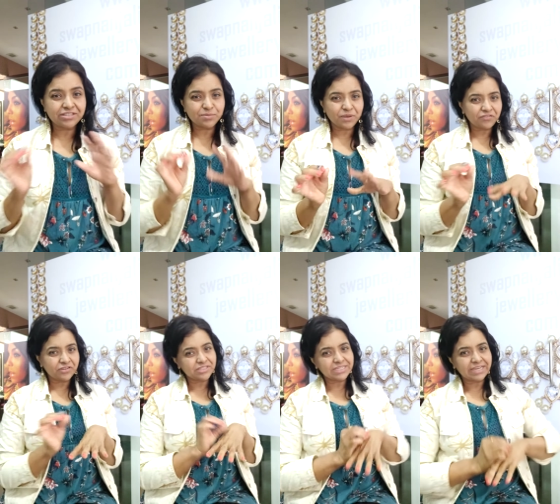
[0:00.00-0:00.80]
This is my
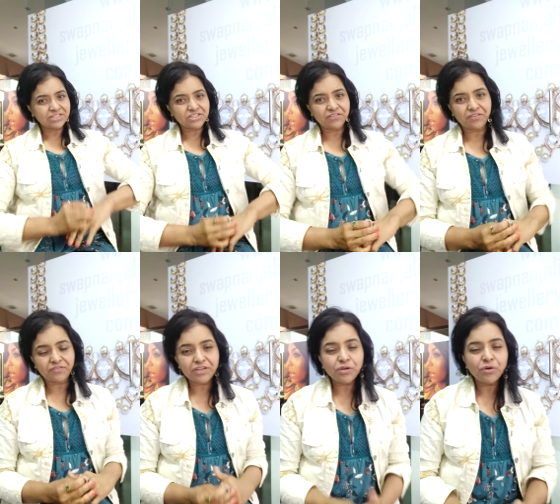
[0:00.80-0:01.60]
first IGTV
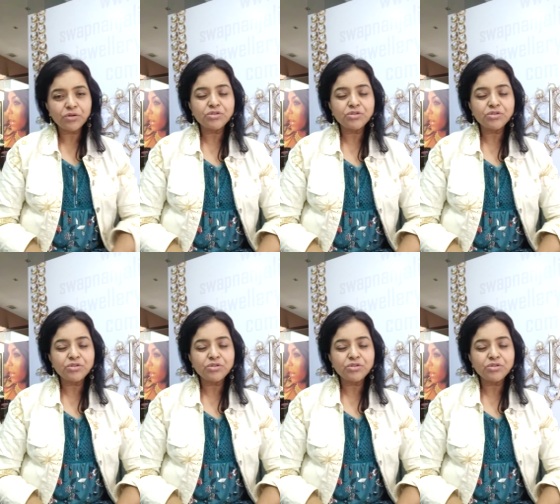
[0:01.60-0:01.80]
video.